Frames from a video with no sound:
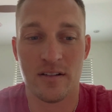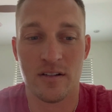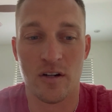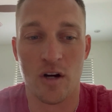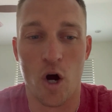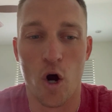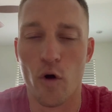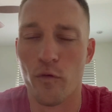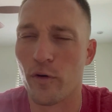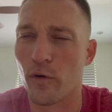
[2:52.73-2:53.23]

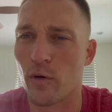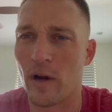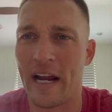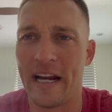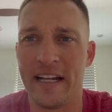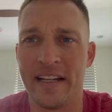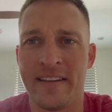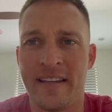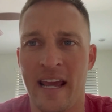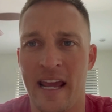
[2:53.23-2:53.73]

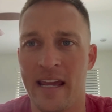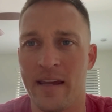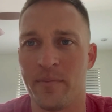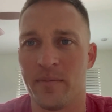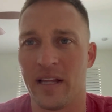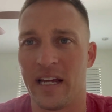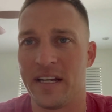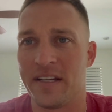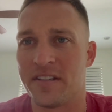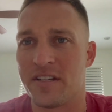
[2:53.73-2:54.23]
Overrated team,
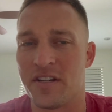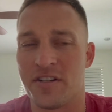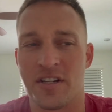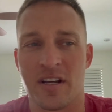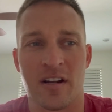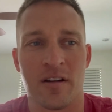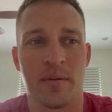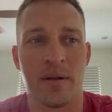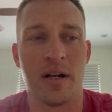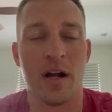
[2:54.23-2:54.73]
ladies and
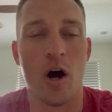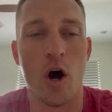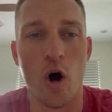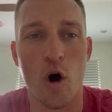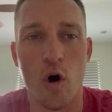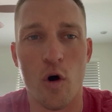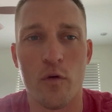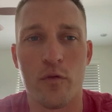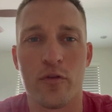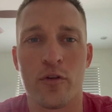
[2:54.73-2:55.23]
gentlemen.
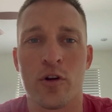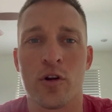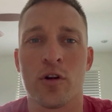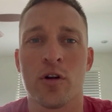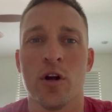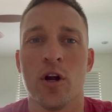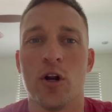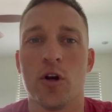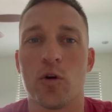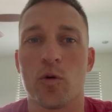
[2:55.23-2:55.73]

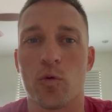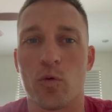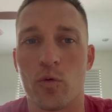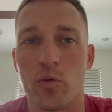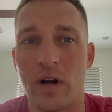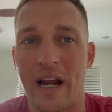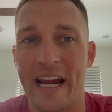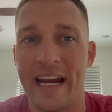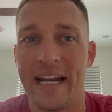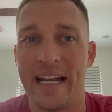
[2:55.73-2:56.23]

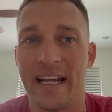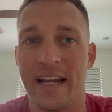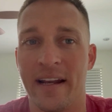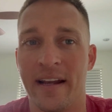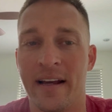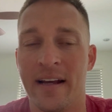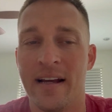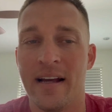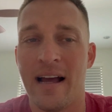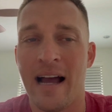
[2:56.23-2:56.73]

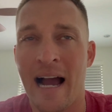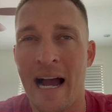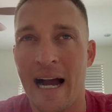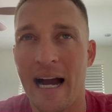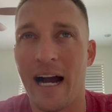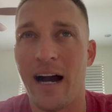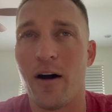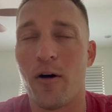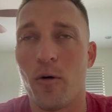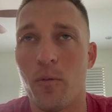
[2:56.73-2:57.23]
Overrated.
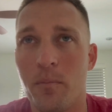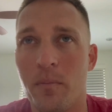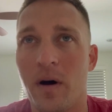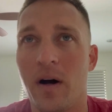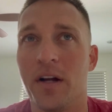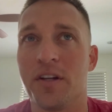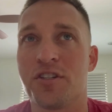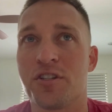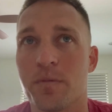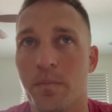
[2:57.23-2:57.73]
How
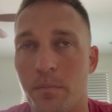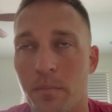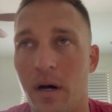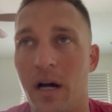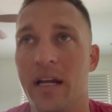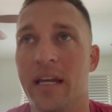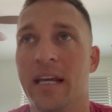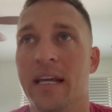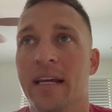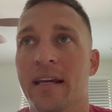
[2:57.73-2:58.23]
much
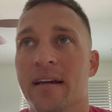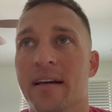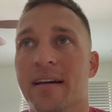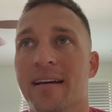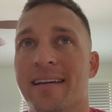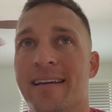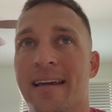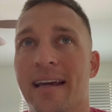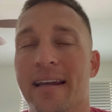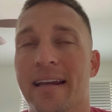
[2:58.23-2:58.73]
money
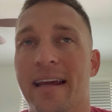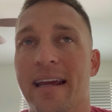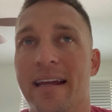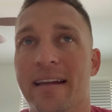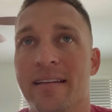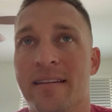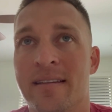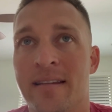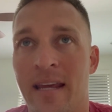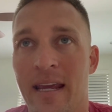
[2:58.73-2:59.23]
can
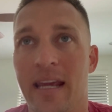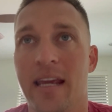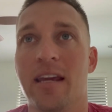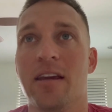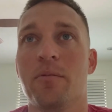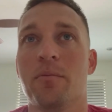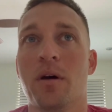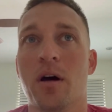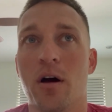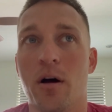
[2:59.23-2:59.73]
a
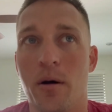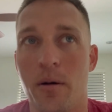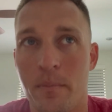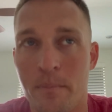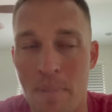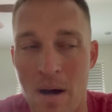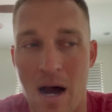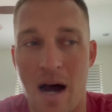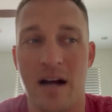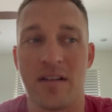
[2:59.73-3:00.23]
team
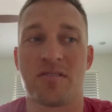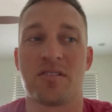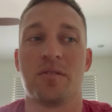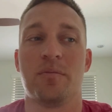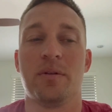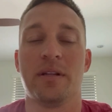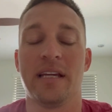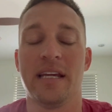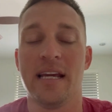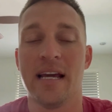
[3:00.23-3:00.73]

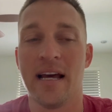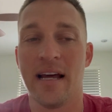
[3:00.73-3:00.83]
possibly